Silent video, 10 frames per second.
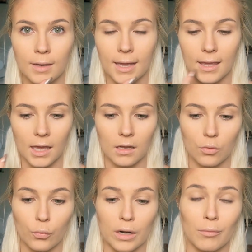
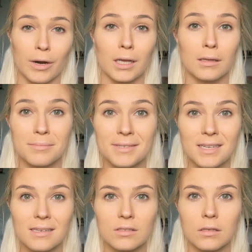again when I'm wearing
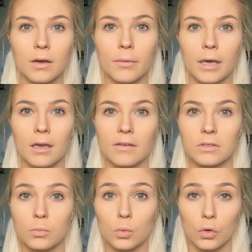lipstick, so that way it
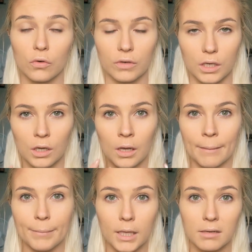gives it more of a
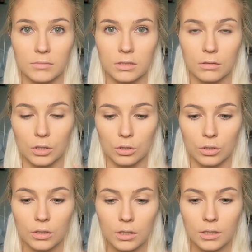plumped
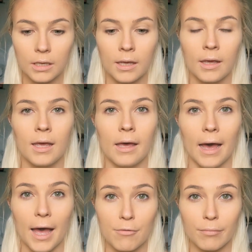look.
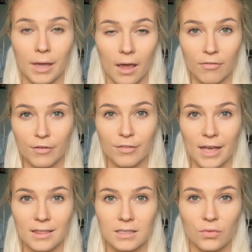But yeah, if you've
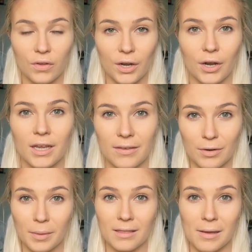liked this video, give it
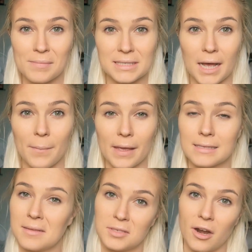a big thumbs up and
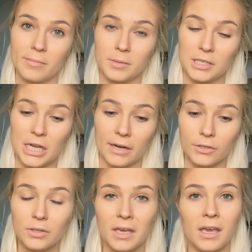subscribe to my
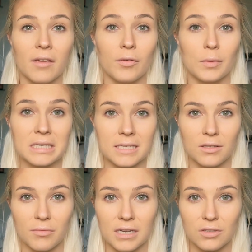channel. If you want to see
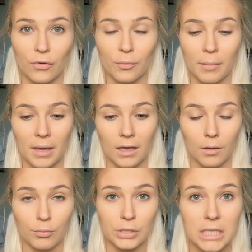the rest of my
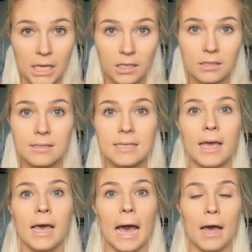makeup routines,
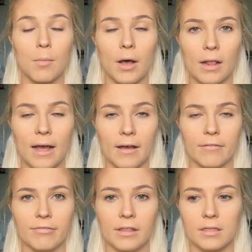I'll
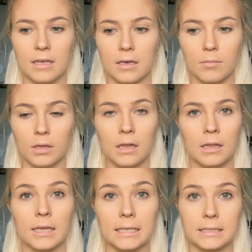have them
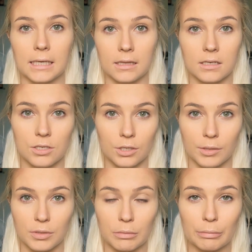linked in the
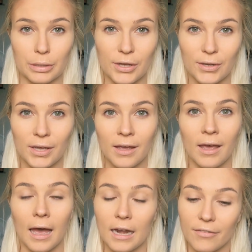description below.
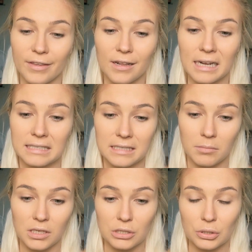And if you'd like to see
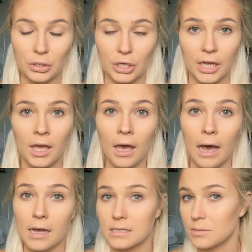me do
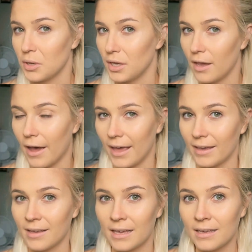a smoky
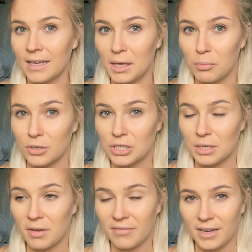eye, keep
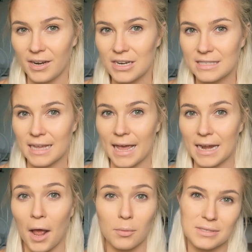watching my videos
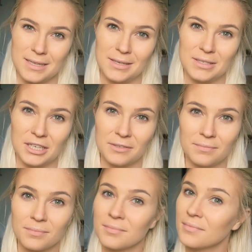and I will see you soon.
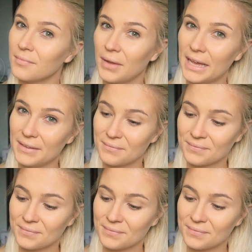Bye!